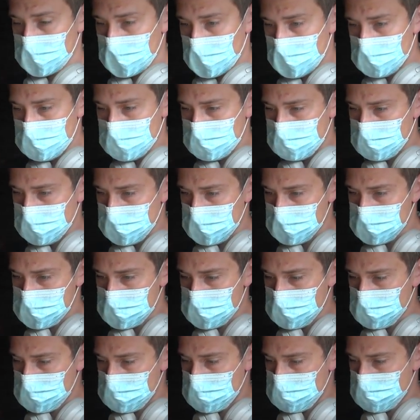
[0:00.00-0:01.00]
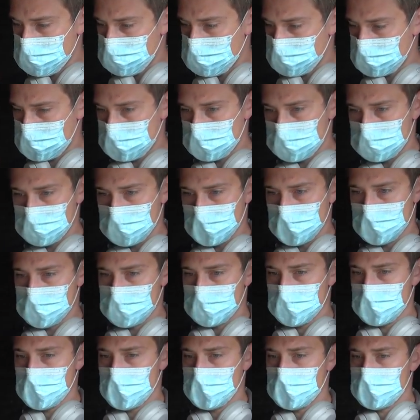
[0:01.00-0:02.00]
Everything's perfectly flat.
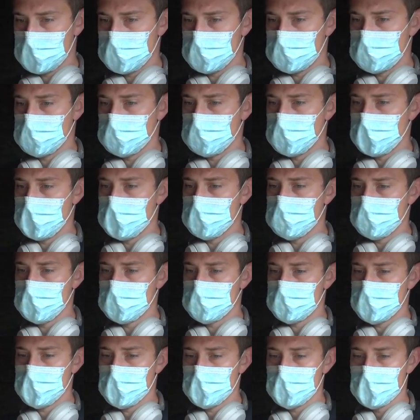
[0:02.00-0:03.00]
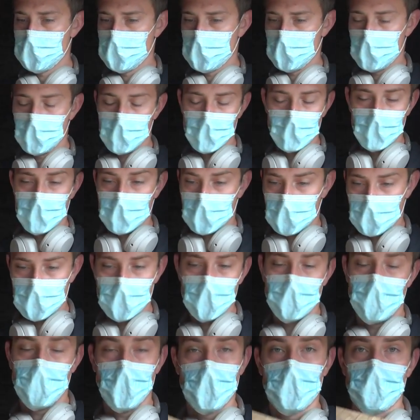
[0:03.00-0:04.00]
I can complain about that
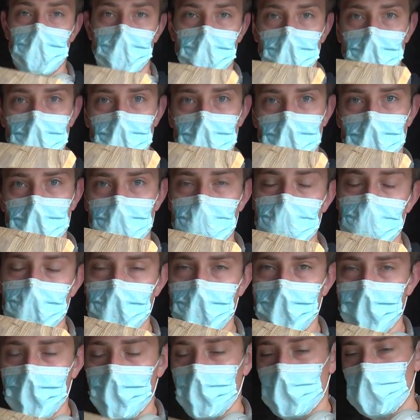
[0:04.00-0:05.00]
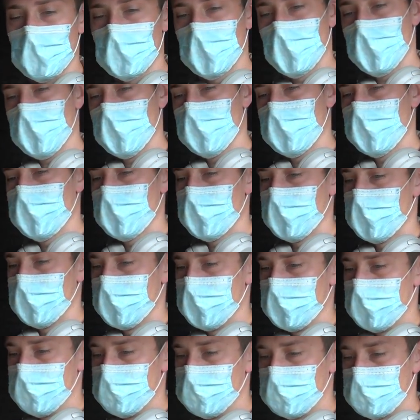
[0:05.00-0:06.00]
apart from the one
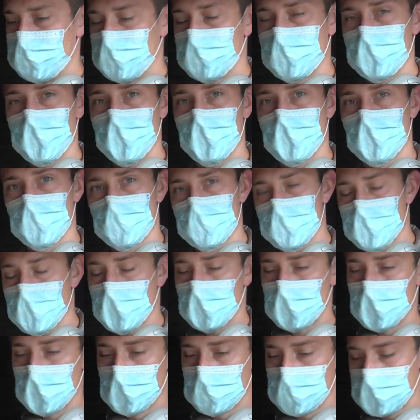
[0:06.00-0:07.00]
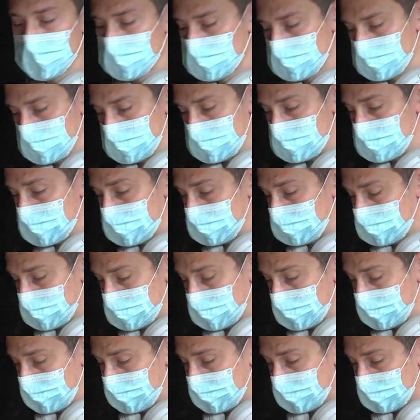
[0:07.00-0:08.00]
tear up here on the side.
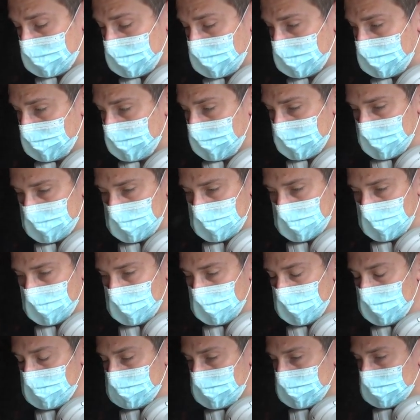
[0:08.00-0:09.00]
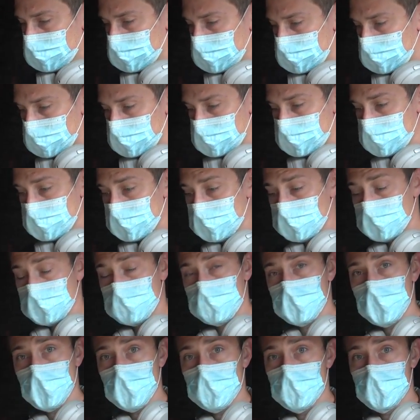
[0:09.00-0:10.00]
Yeah, now I'm going to continue
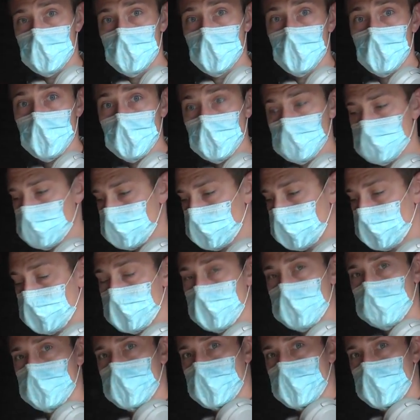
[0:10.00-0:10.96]
with the other side. Okay, I'm